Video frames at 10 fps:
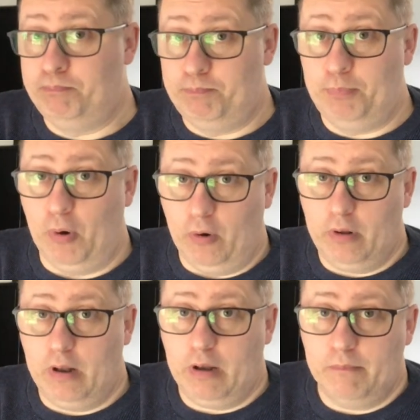but
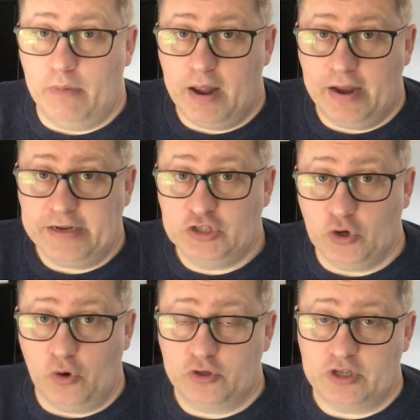my
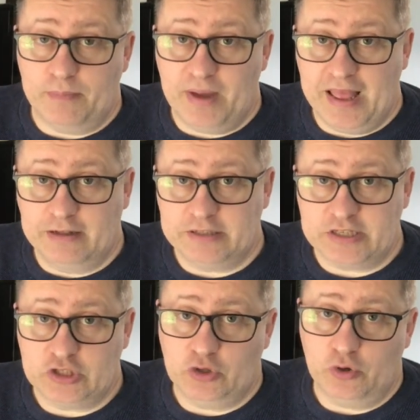daughter, my
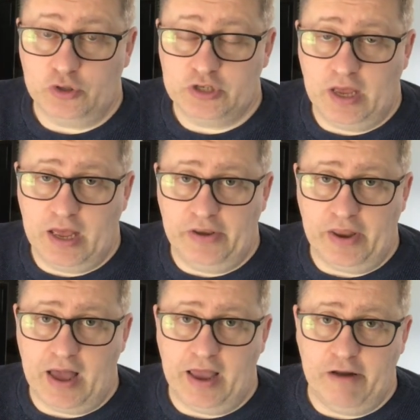eldest daughter, and
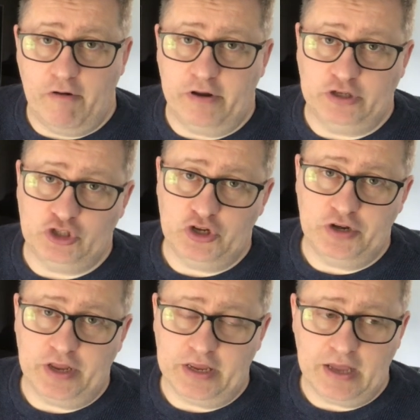I are on a
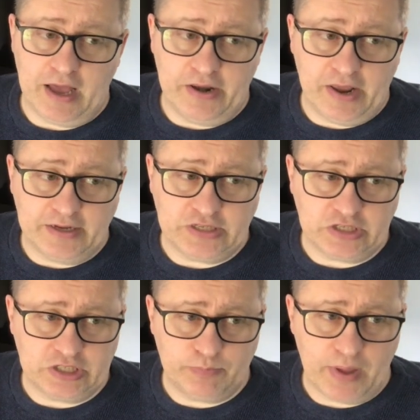journey, and I
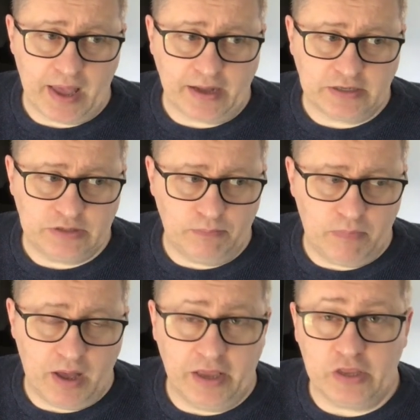suspect
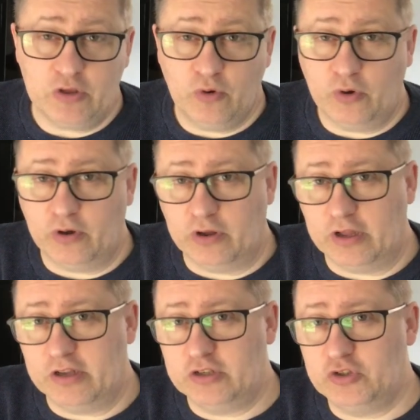my
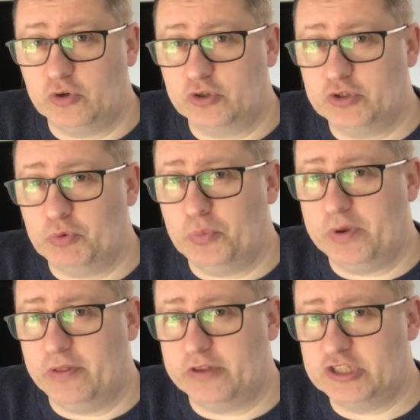younger daughter will be
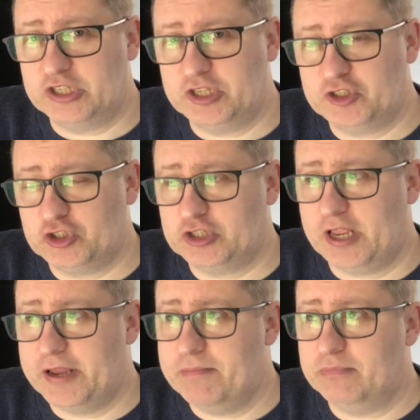on the
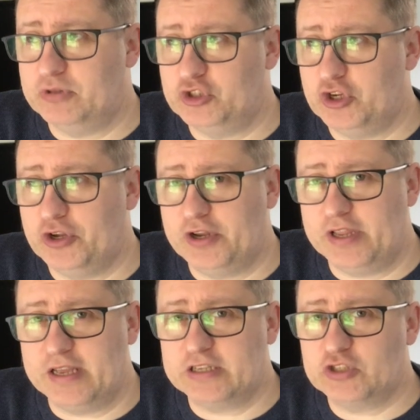same journey
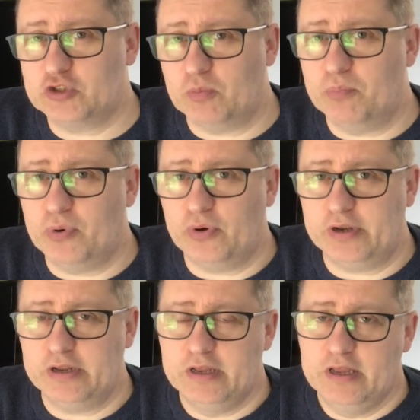at some point
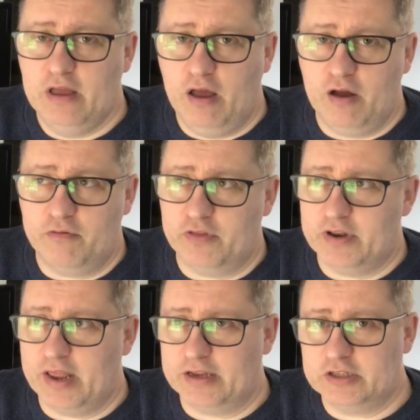over the
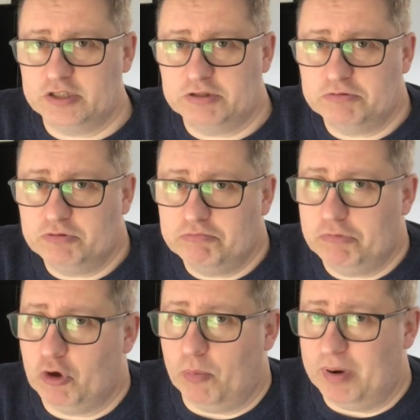next
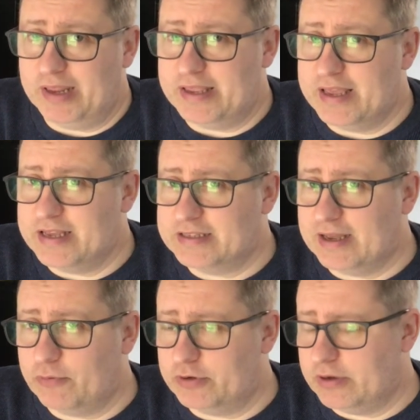couple of years, I
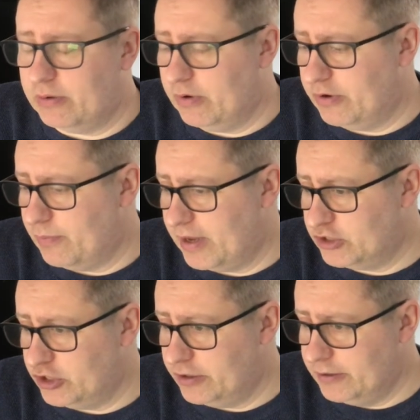would imagine.